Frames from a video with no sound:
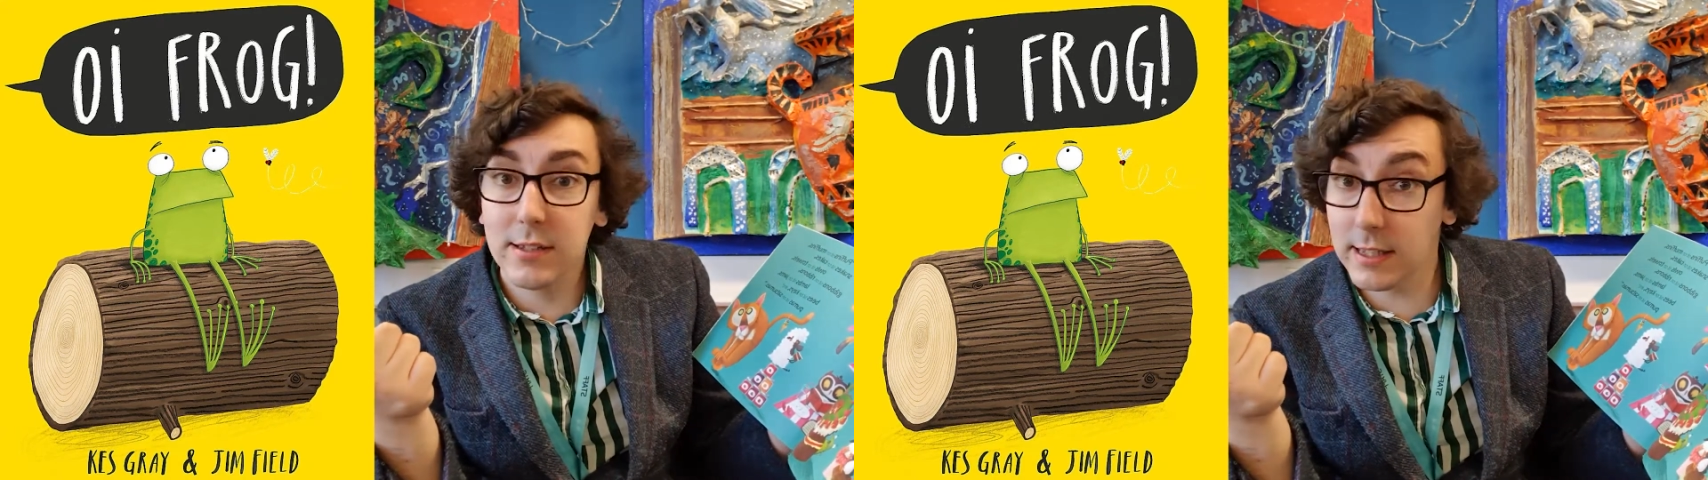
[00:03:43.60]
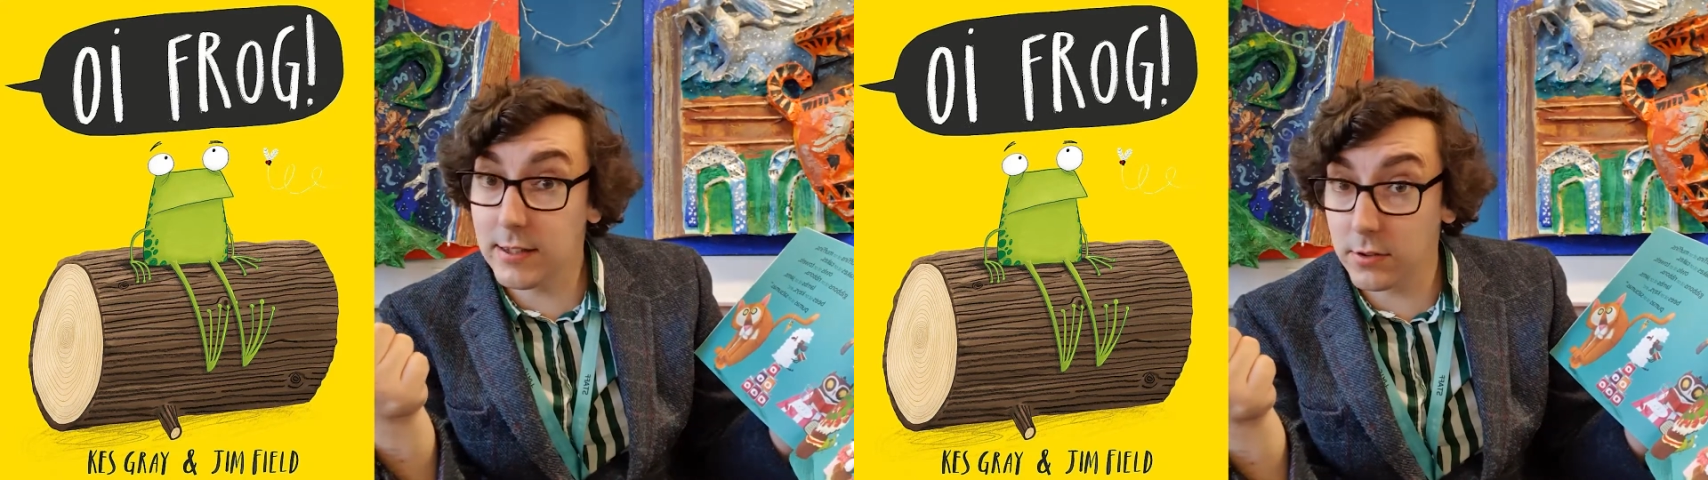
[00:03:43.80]

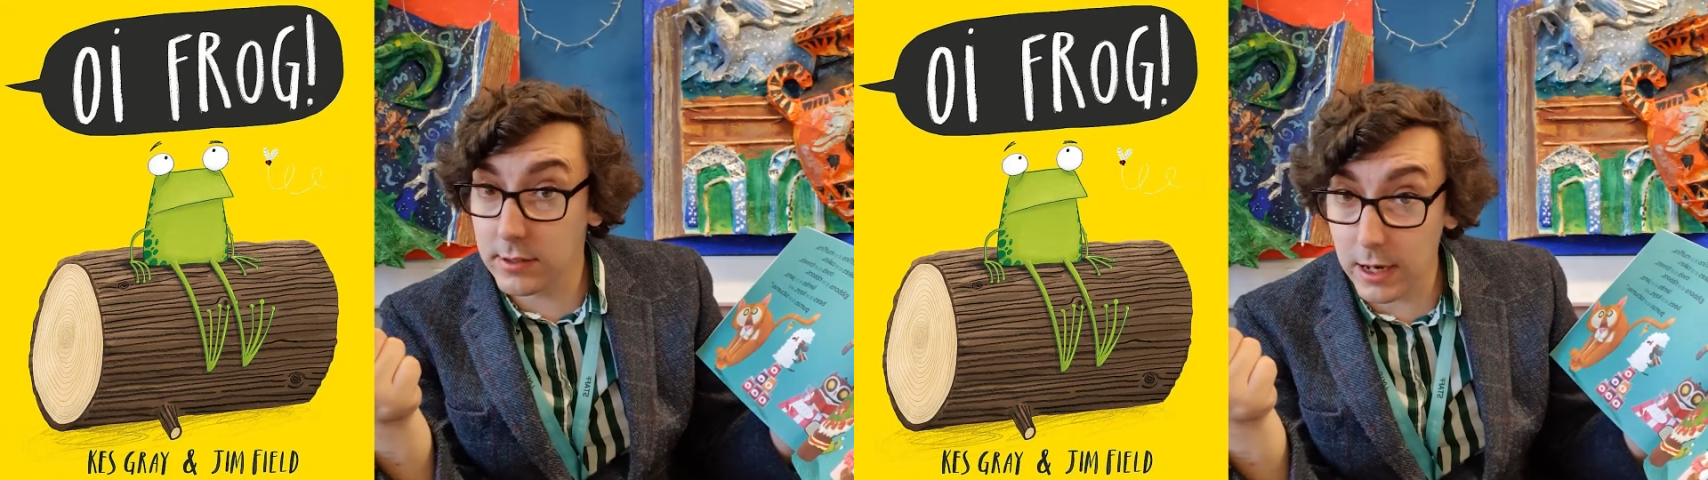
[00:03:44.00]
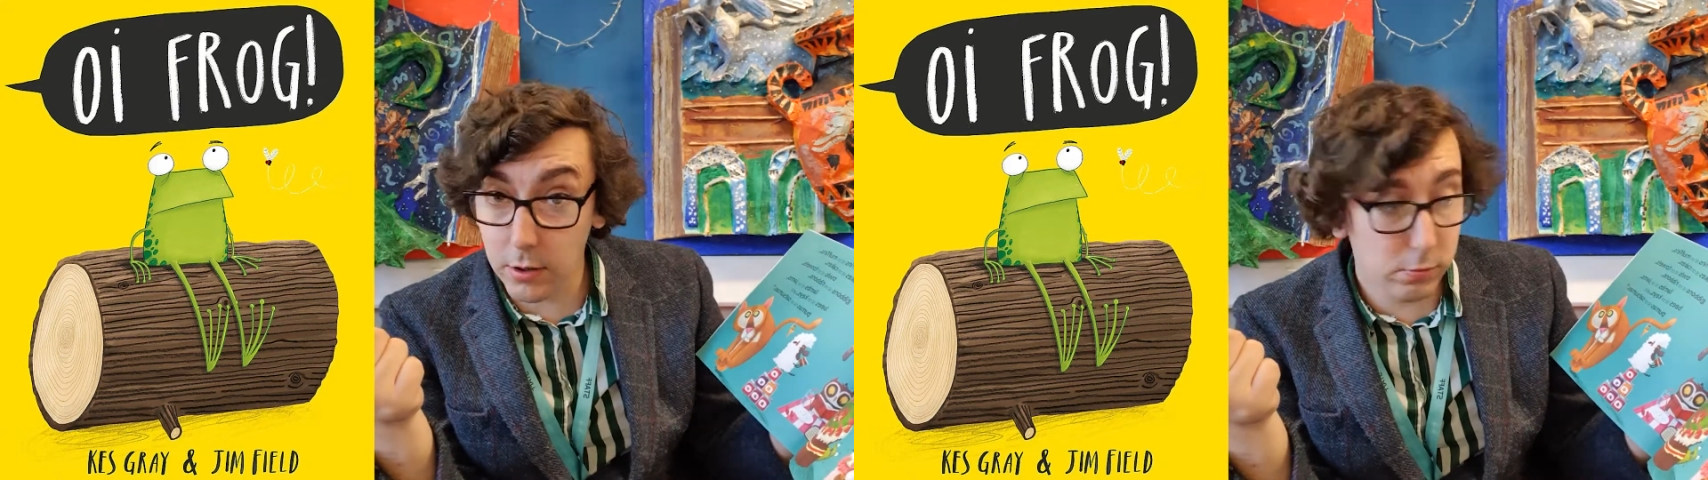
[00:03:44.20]
sit on
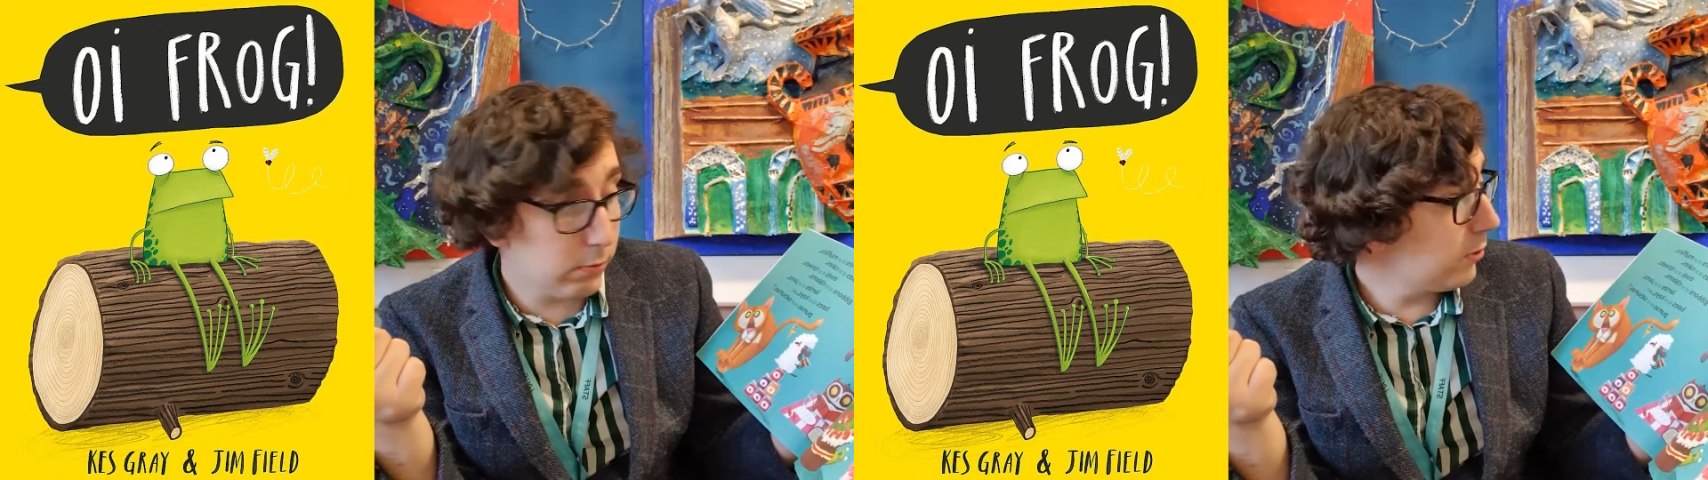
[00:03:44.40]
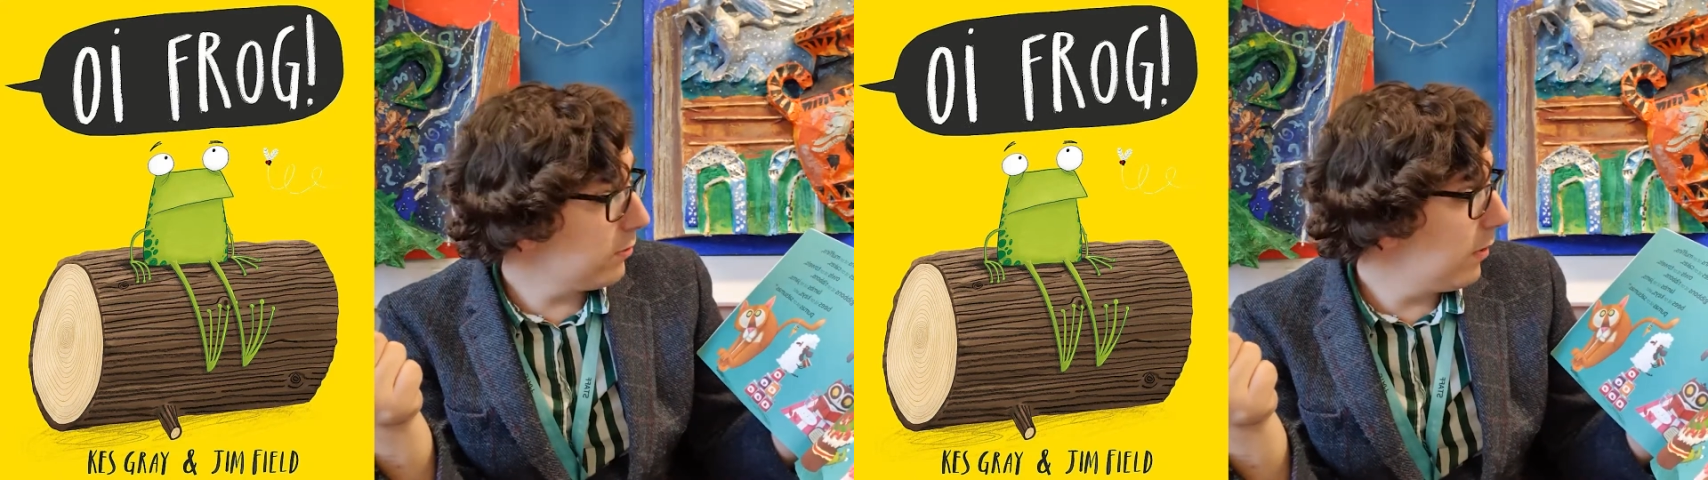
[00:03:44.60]

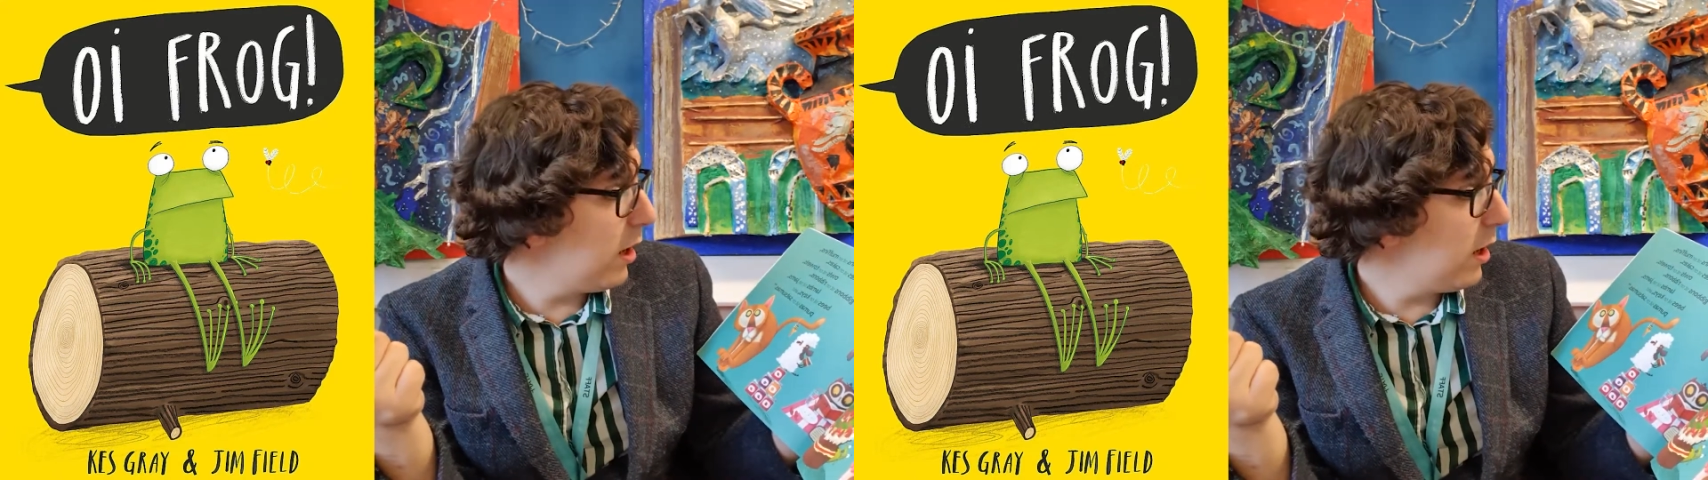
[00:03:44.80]
towels.